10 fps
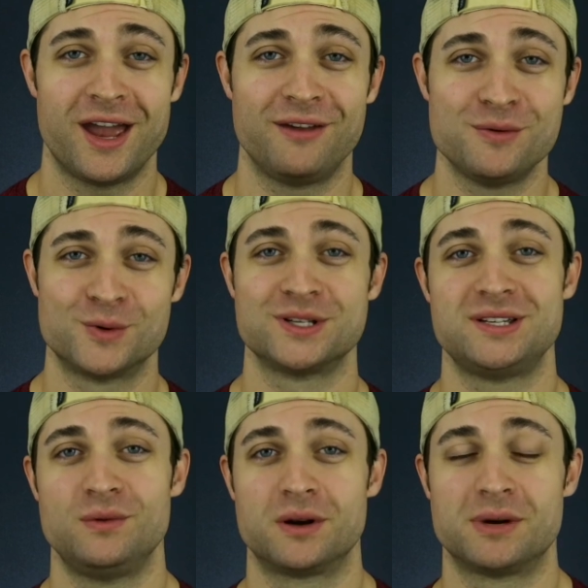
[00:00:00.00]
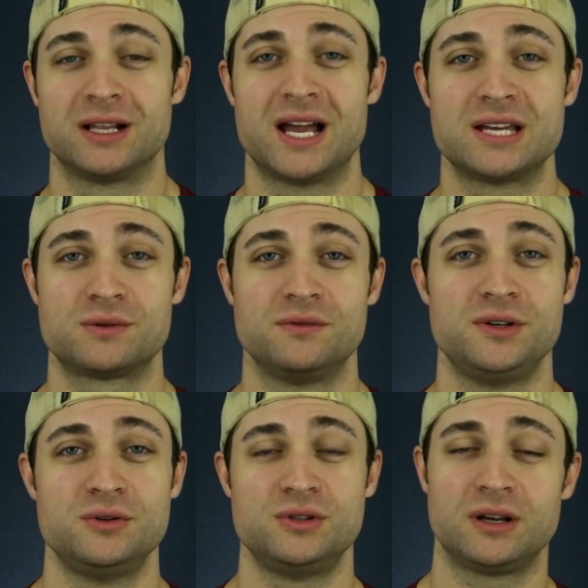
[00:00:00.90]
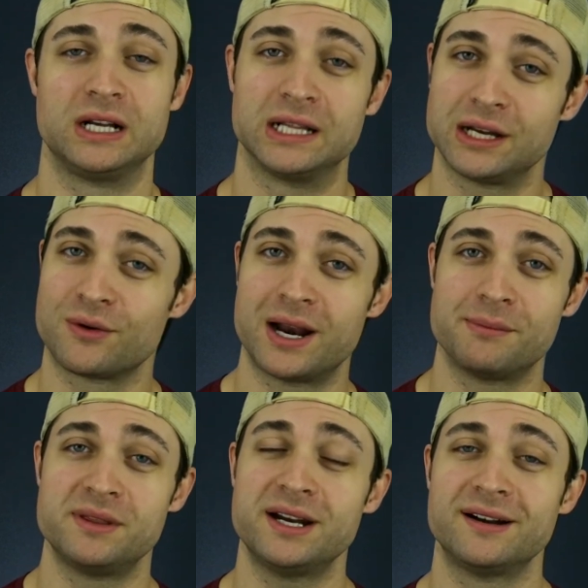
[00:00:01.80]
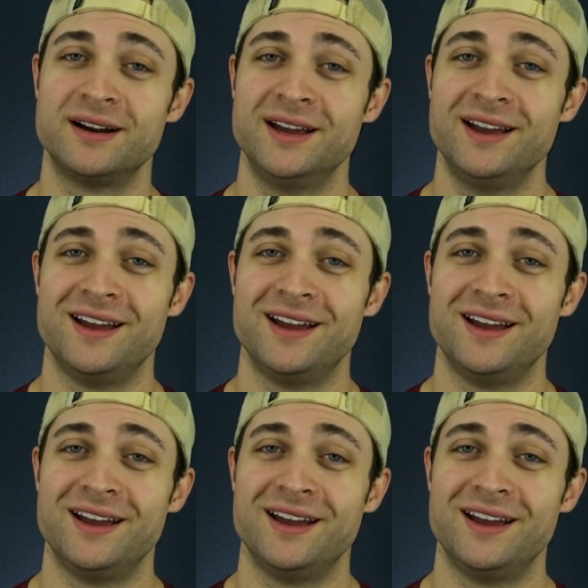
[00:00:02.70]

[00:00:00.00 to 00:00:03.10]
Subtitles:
And if you want to see one of my last reviews, you can click right up there.